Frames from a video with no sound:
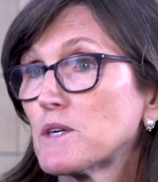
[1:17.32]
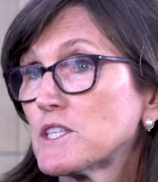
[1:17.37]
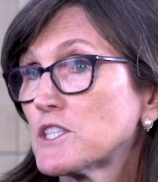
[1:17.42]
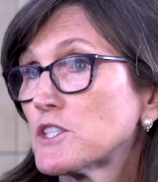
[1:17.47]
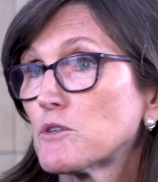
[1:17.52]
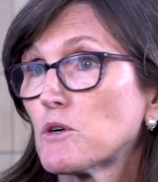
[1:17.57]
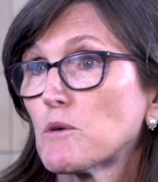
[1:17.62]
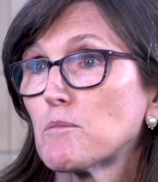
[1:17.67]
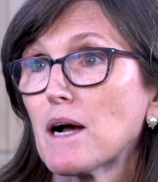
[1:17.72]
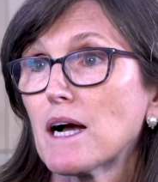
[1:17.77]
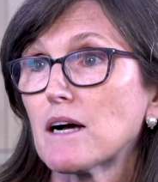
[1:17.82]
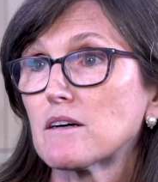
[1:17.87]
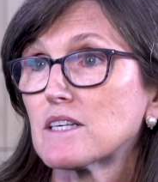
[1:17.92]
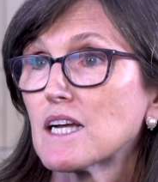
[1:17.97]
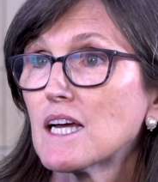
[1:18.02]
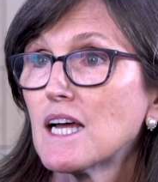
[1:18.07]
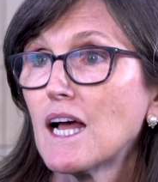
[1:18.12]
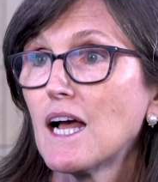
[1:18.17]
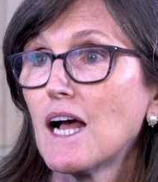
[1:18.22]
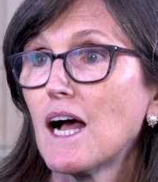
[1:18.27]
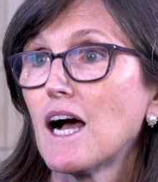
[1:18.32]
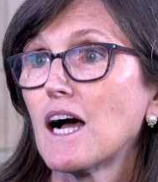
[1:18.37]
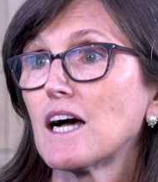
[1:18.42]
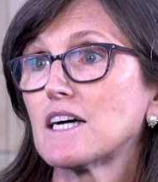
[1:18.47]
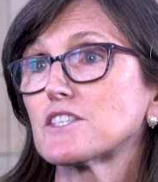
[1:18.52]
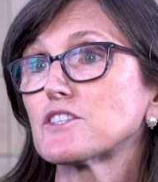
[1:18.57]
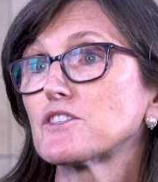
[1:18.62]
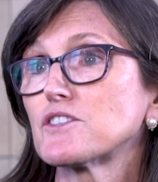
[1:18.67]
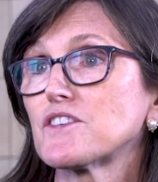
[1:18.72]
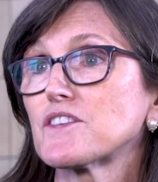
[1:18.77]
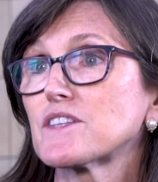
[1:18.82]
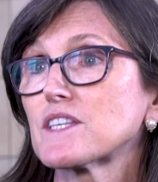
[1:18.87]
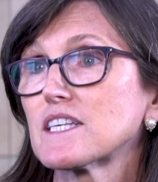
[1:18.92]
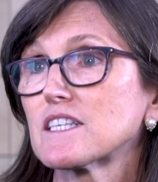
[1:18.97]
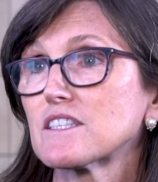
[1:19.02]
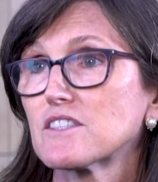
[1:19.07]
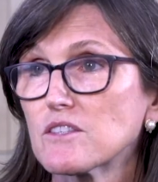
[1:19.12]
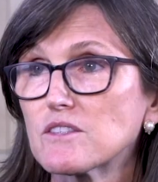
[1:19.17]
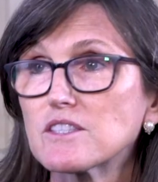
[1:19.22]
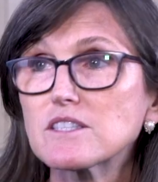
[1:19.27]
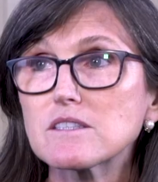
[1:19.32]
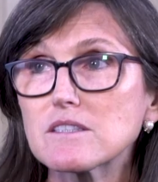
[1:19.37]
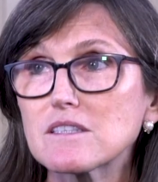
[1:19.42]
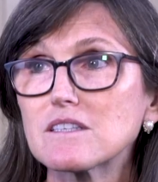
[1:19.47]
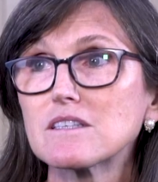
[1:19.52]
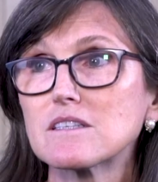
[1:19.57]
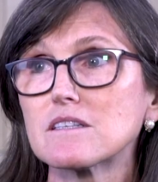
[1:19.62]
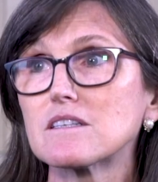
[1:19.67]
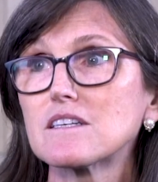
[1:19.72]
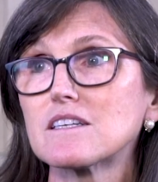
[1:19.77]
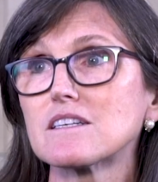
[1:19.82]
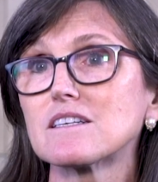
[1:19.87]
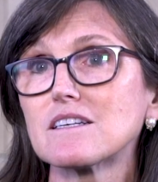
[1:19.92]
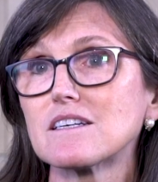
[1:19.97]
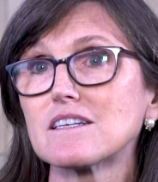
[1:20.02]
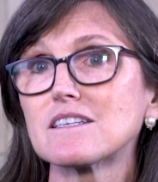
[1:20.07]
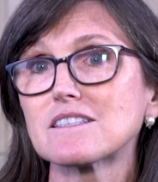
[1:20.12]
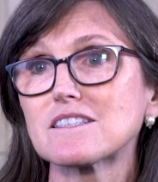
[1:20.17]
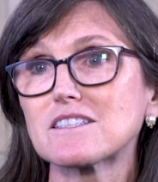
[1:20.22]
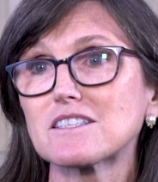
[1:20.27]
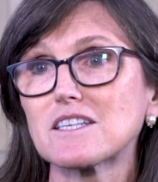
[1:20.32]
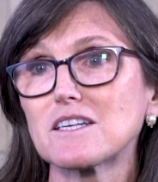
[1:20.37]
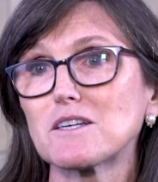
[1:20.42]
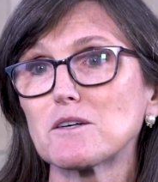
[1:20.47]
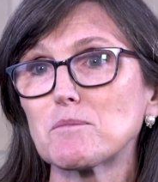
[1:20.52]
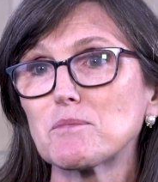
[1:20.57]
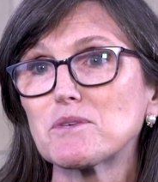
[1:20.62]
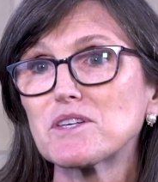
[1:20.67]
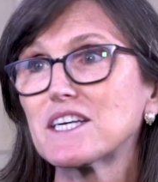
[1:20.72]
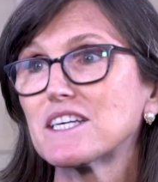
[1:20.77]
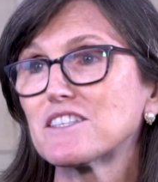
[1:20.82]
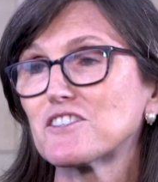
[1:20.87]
we do about certain things. So it's pretty